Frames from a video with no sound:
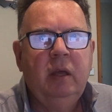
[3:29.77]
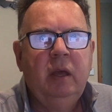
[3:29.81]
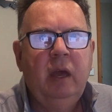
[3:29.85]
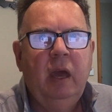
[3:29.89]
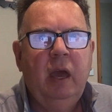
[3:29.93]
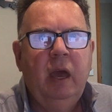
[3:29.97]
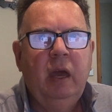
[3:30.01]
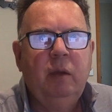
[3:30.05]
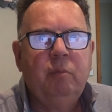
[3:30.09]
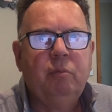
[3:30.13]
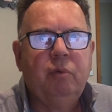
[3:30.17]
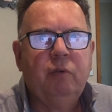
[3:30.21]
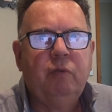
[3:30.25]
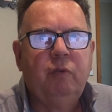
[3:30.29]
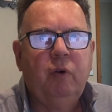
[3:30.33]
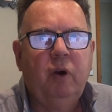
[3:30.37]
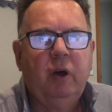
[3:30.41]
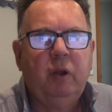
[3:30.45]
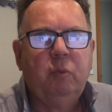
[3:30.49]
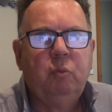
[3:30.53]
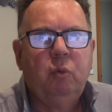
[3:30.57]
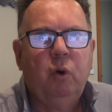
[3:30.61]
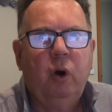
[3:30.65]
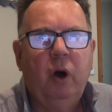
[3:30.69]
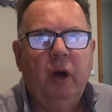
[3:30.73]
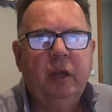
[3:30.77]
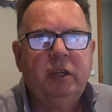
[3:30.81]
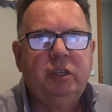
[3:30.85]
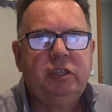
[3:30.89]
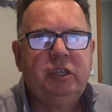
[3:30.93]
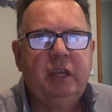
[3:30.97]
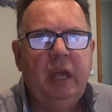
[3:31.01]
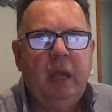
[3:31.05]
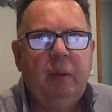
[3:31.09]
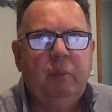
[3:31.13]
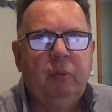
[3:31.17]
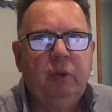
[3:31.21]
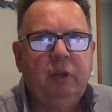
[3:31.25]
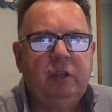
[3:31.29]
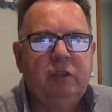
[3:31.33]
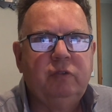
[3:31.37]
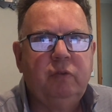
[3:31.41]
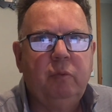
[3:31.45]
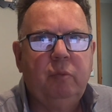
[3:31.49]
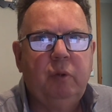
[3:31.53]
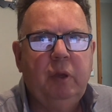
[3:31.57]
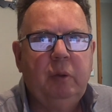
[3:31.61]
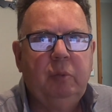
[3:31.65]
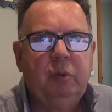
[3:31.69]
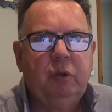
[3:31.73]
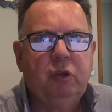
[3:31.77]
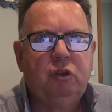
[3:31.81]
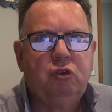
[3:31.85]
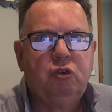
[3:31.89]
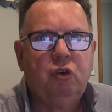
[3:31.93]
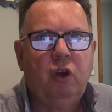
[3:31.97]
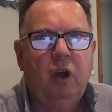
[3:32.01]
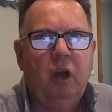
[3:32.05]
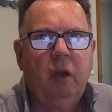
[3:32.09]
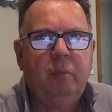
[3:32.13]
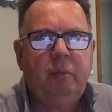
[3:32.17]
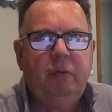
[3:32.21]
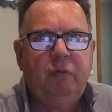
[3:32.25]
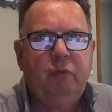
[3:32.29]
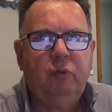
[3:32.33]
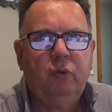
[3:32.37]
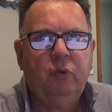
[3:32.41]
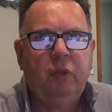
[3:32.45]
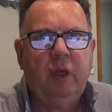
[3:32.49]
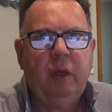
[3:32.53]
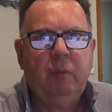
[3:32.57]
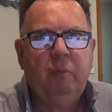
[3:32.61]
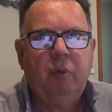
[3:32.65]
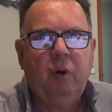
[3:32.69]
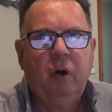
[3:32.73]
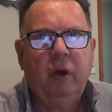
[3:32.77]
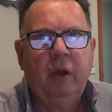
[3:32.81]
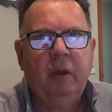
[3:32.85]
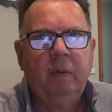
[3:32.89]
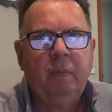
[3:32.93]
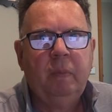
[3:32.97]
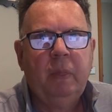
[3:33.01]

and provide wine samplings for people to try before they buy.